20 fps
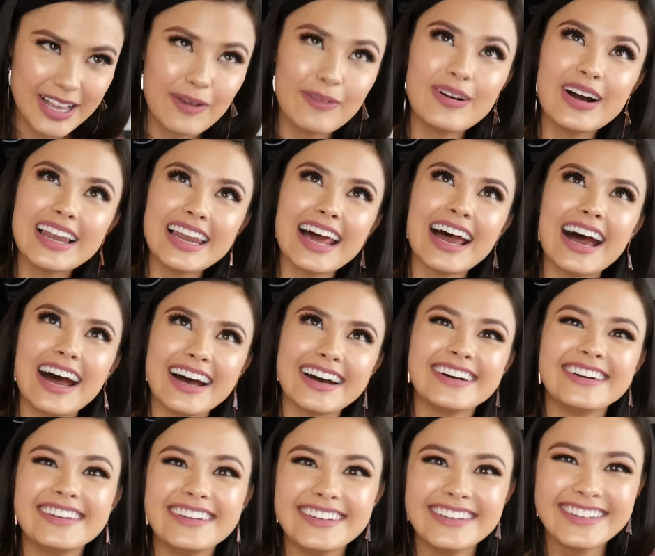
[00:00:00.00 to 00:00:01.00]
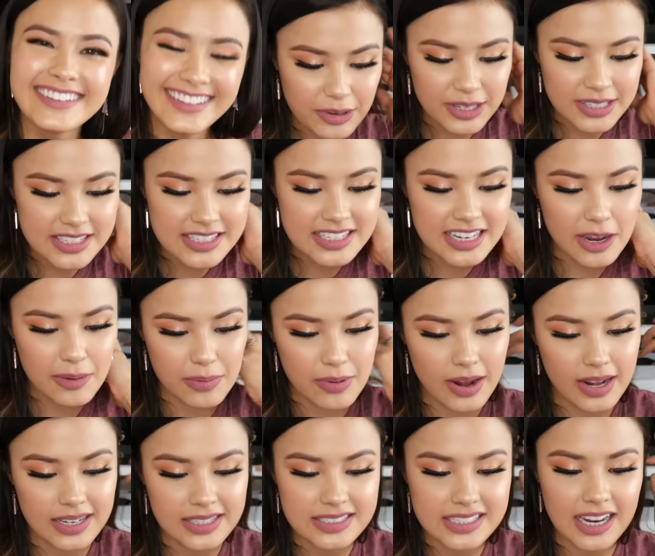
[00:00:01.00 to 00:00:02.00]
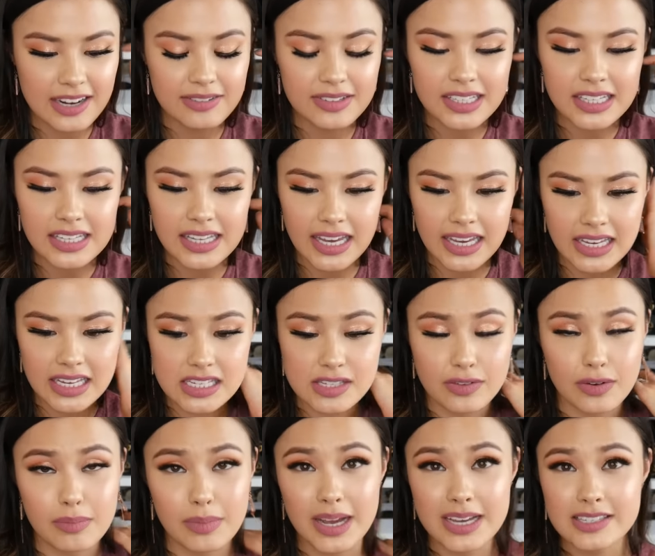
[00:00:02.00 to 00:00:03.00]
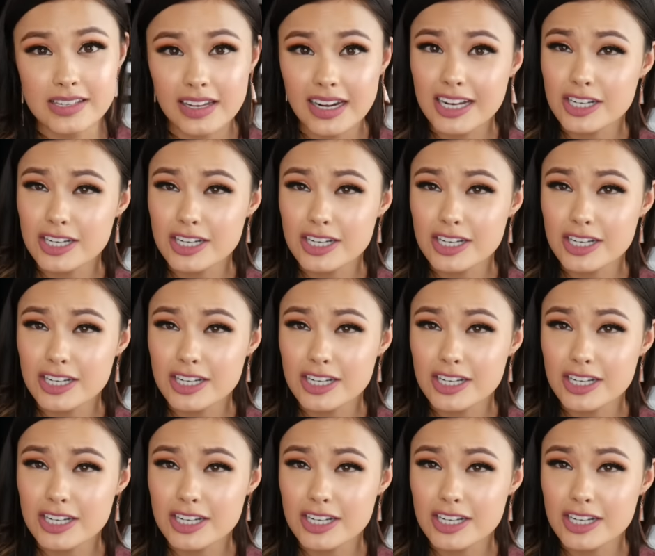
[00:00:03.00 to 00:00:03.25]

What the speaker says: Voila! One snail product I really like is from Mizon.